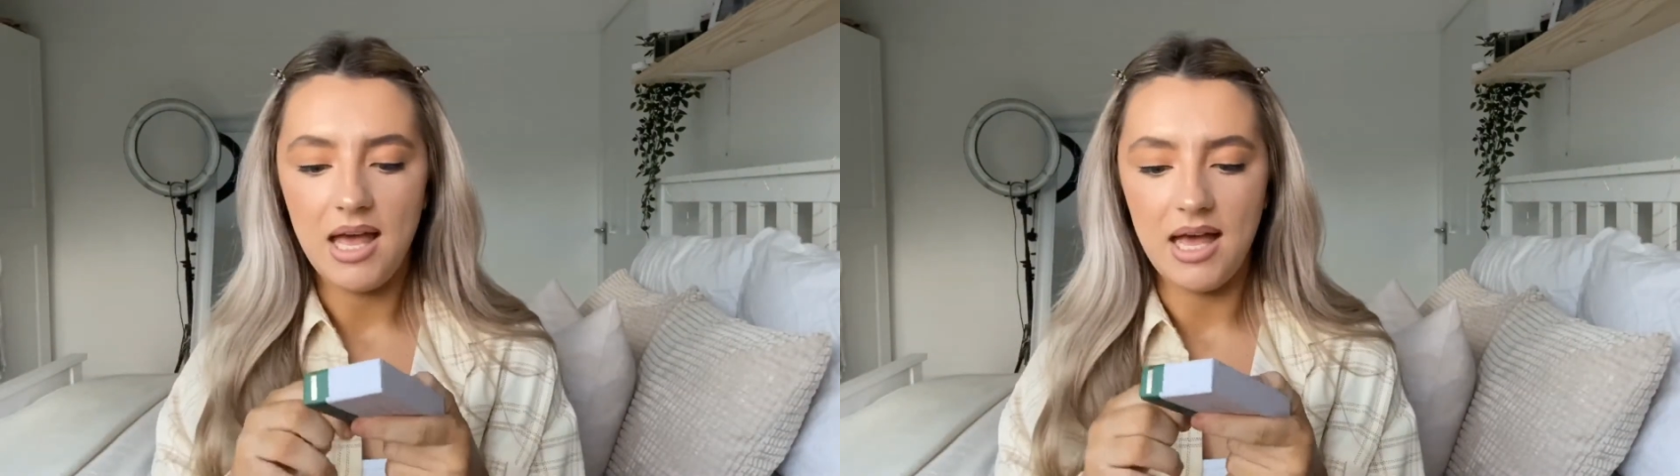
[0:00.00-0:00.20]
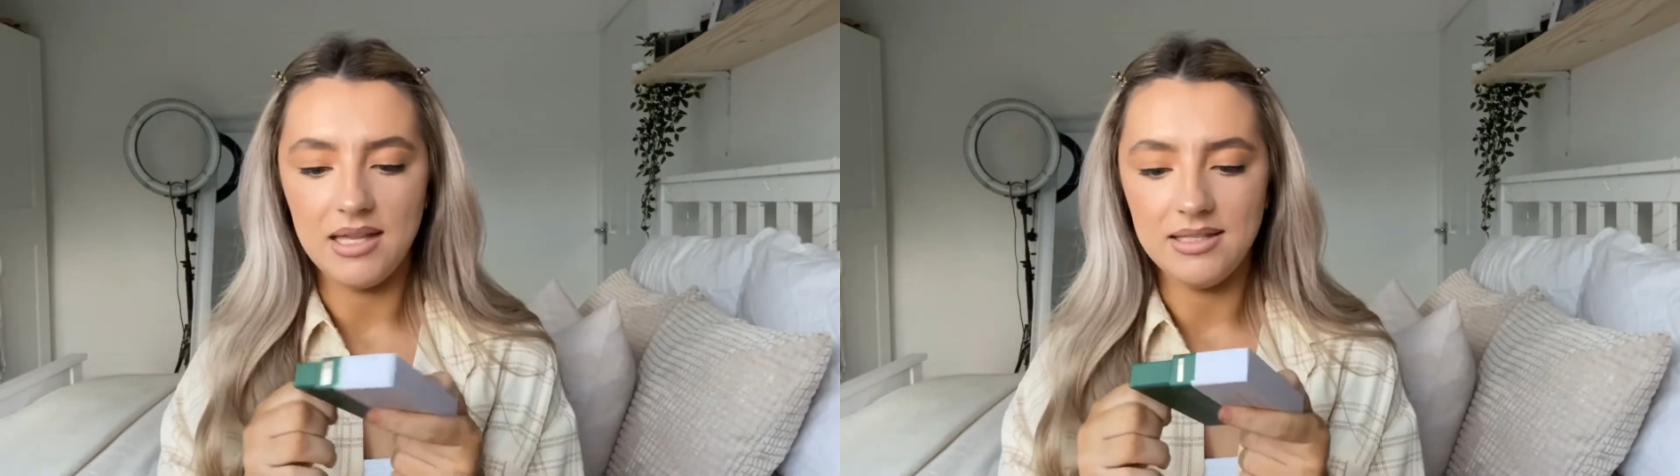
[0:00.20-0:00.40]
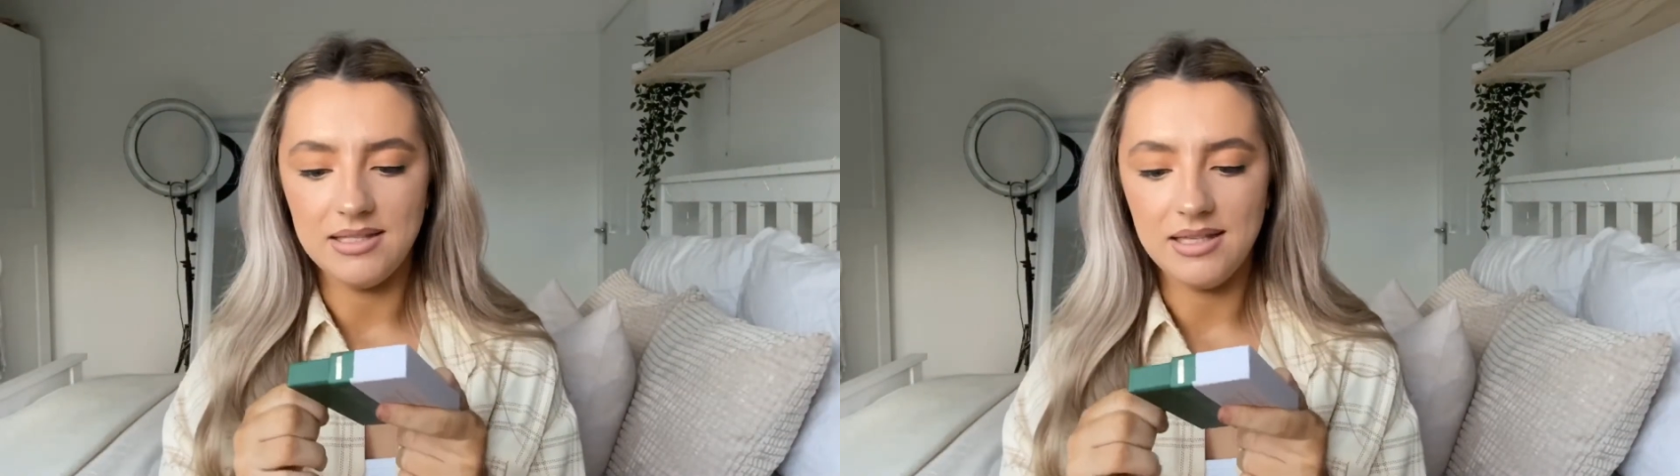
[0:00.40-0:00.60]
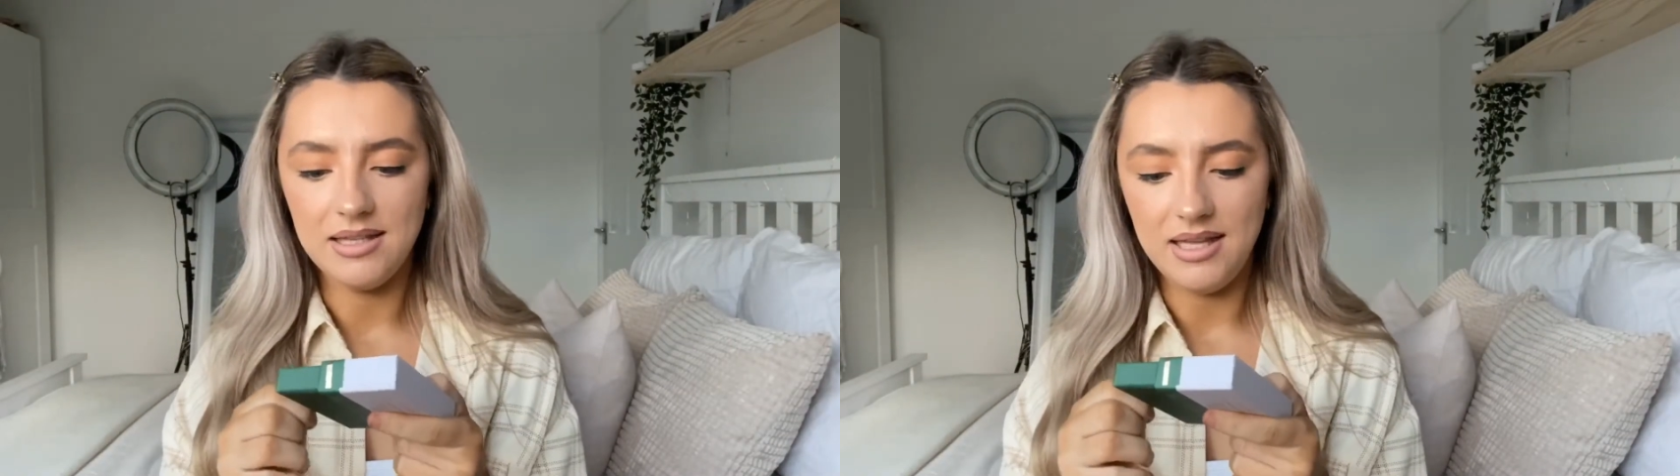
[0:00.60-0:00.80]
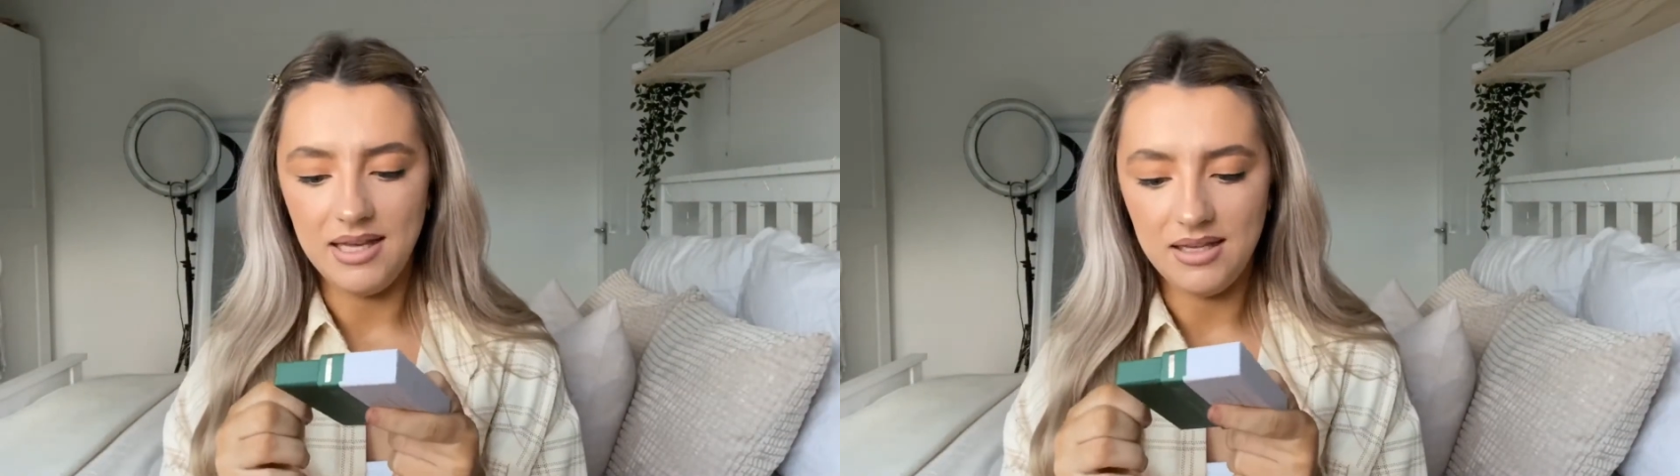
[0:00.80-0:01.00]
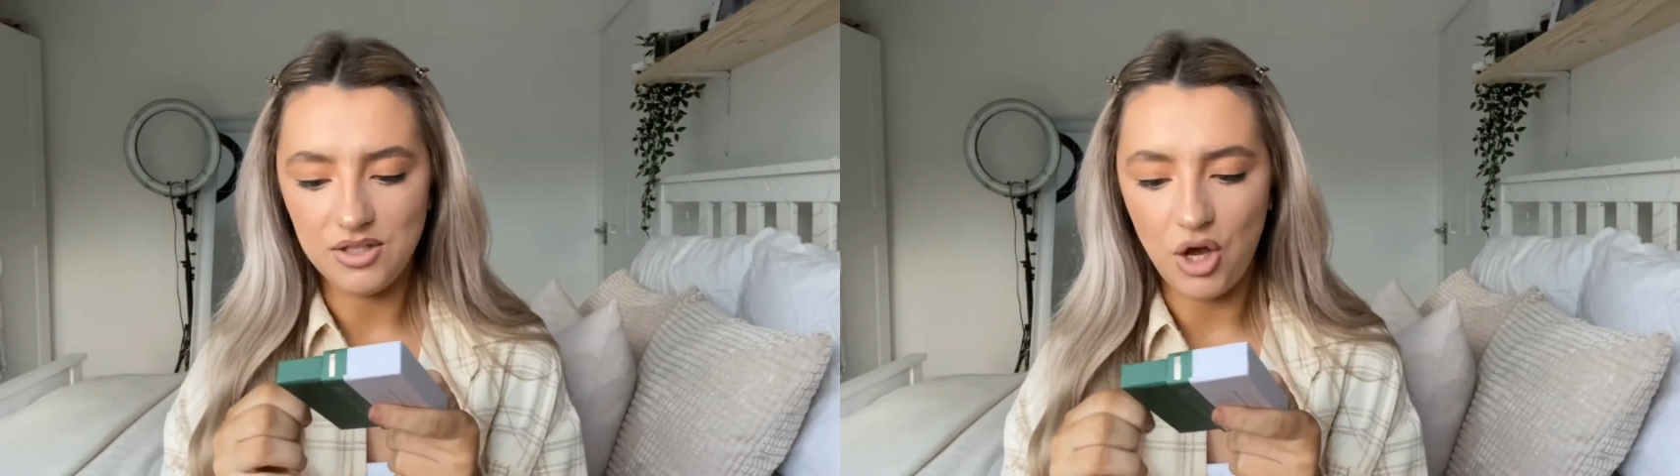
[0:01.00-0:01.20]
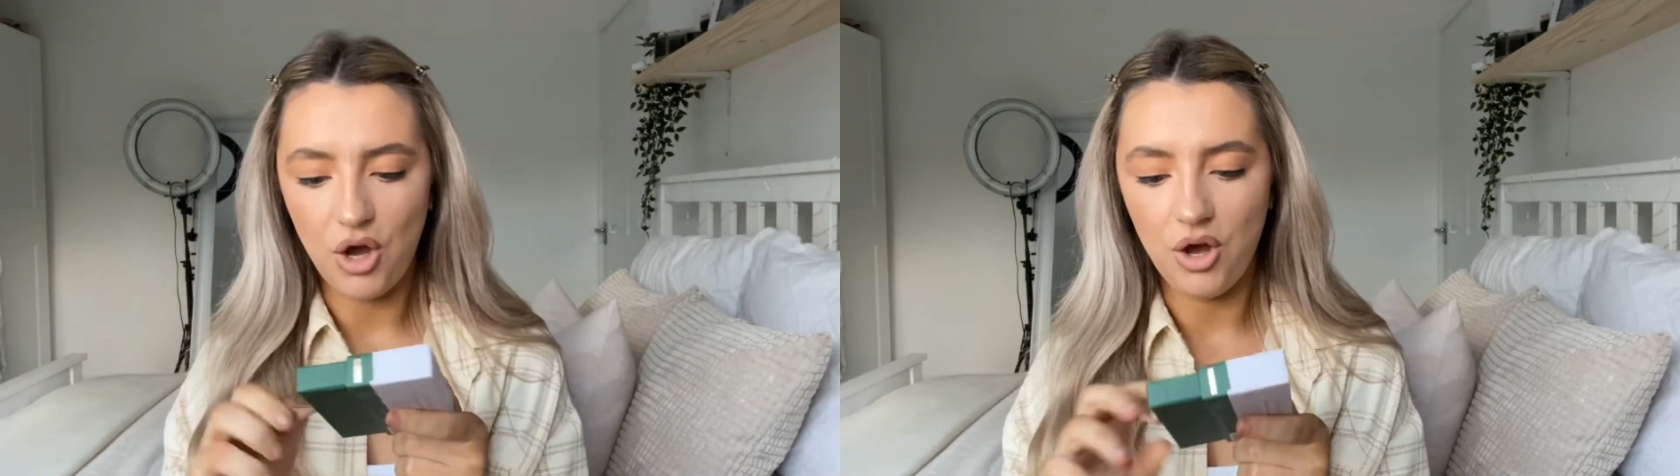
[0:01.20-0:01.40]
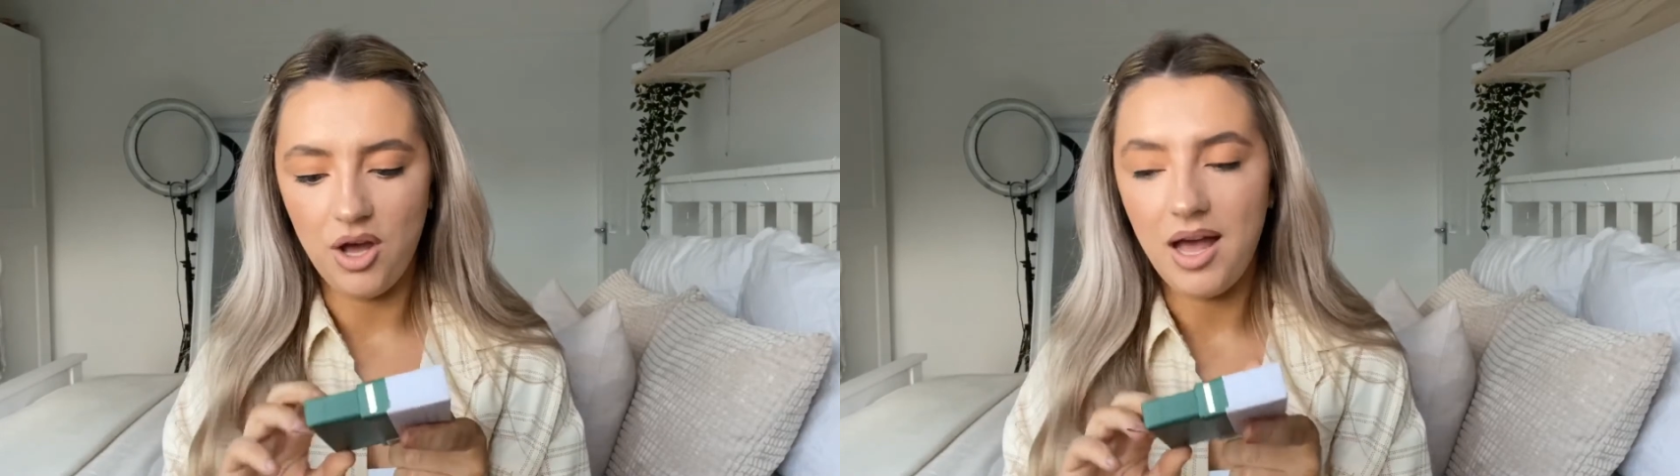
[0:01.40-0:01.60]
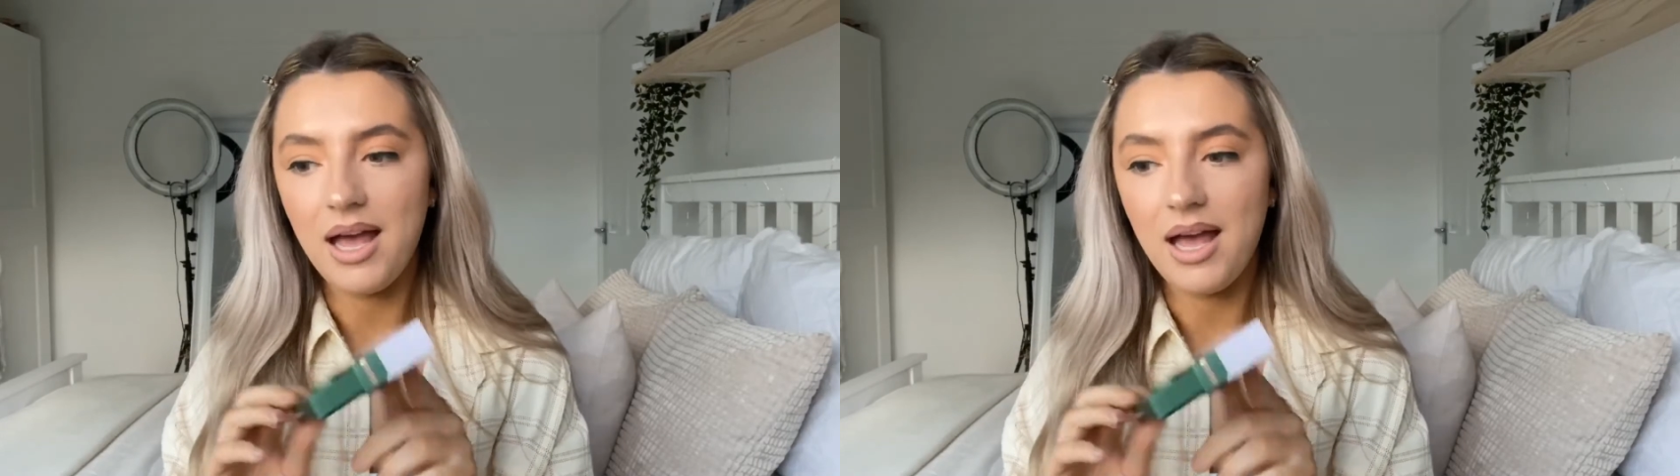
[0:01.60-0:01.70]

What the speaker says: And these are